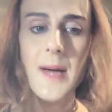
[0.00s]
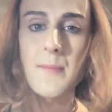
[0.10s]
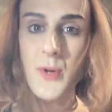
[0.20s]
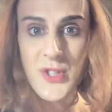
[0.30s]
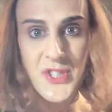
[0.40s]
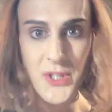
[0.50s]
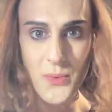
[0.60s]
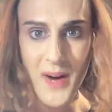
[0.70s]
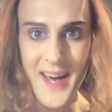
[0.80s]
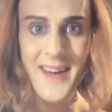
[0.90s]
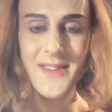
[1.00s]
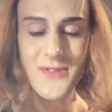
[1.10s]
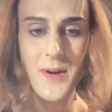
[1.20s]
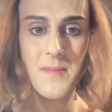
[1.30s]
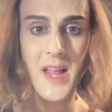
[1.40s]
pushed away
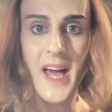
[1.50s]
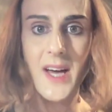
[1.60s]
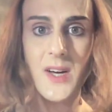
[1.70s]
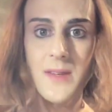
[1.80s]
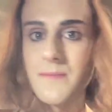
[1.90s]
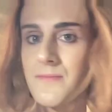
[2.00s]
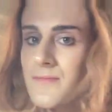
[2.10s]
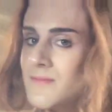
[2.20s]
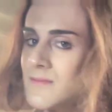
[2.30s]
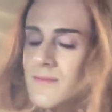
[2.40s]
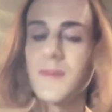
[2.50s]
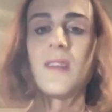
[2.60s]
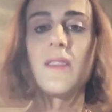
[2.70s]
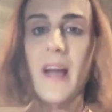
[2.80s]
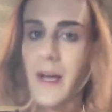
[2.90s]
from like
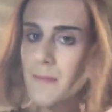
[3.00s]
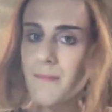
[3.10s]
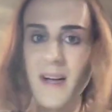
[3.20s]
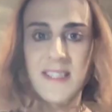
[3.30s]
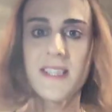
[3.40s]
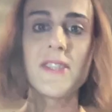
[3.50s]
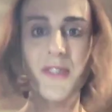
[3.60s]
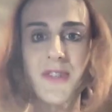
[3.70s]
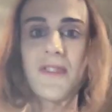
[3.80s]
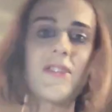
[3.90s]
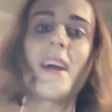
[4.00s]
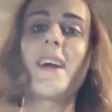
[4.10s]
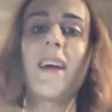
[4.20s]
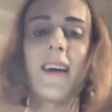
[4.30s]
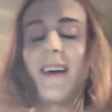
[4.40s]
my sisters.
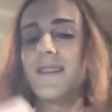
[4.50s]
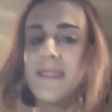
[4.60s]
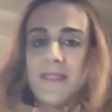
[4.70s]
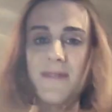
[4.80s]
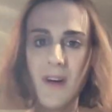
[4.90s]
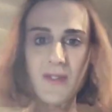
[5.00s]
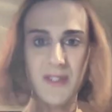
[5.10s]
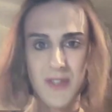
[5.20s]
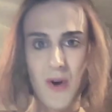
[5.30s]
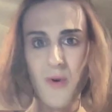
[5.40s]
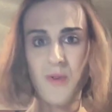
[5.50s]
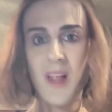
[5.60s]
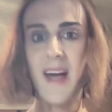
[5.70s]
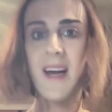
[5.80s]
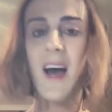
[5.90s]
Like it just felt so
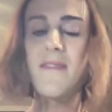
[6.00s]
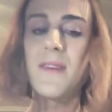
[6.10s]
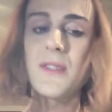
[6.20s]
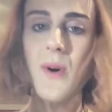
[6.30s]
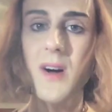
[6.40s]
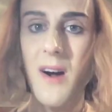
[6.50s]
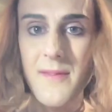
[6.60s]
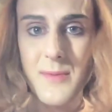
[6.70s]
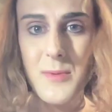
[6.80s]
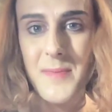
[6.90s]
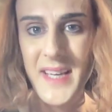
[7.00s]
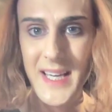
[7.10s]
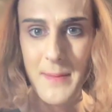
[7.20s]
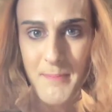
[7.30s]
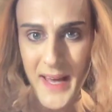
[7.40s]
like I felt so uncomfortable
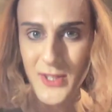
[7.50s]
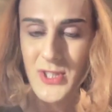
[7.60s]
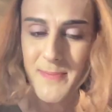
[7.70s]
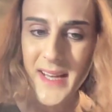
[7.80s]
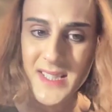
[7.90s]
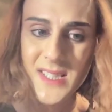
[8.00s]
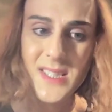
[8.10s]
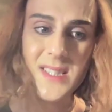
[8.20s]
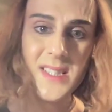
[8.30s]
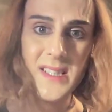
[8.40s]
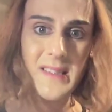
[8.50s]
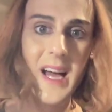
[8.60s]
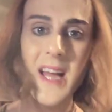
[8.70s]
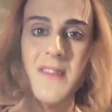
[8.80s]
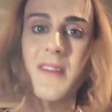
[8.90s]
being in male spaces and
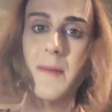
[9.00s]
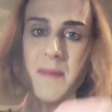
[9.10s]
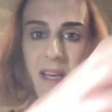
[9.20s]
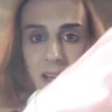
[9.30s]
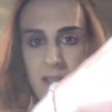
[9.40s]
kind of like being